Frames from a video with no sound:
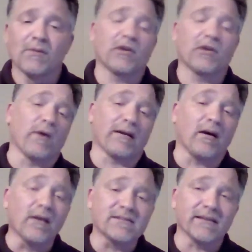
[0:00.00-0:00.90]
But quite
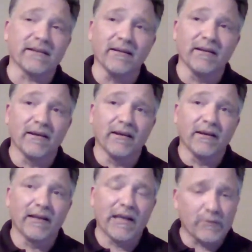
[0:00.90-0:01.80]
honestly,
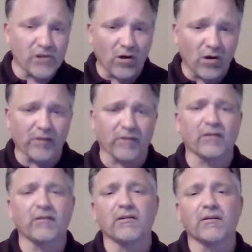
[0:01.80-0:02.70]
it was
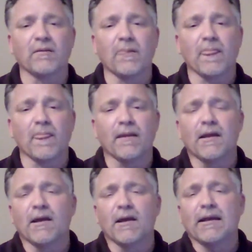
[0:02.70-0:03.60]
harder.
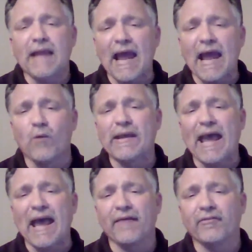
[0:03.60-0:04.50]
Now we
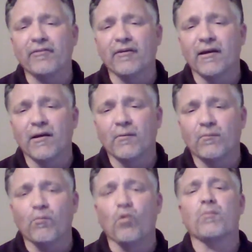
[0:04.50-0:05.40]
have
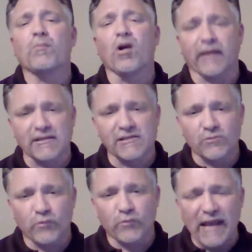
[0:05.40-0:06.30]
more
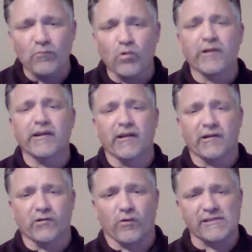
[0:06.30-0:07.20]
markets. We have more
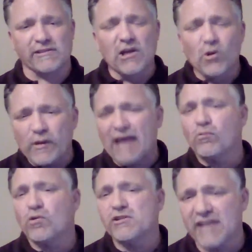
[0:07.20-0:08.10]
territories. We
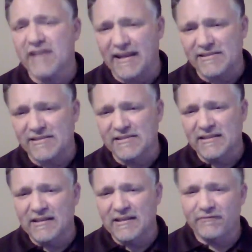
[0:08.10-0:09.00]
have more states,
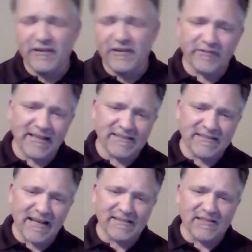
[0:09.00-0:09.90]
15
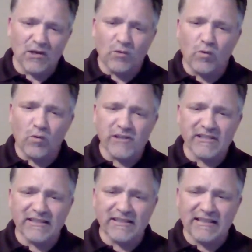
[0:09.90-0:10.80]
states.
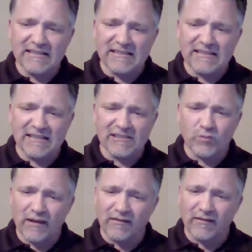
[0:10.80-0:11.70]
Washington, D.C. as
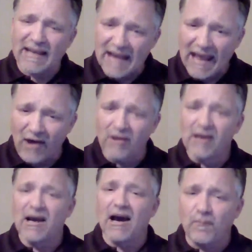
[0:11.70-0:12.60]
well, and
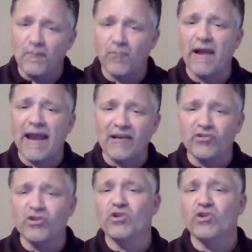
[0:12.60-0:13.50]
now a
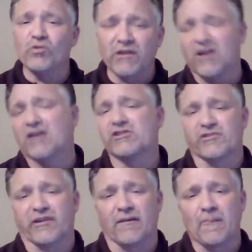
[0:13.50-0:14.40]
brand new
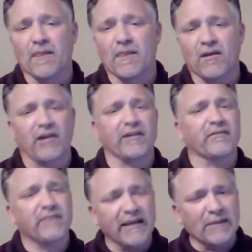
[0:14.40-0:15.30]
country. Are you
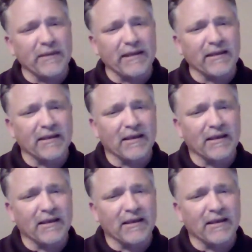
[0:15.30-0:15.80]
kidding me?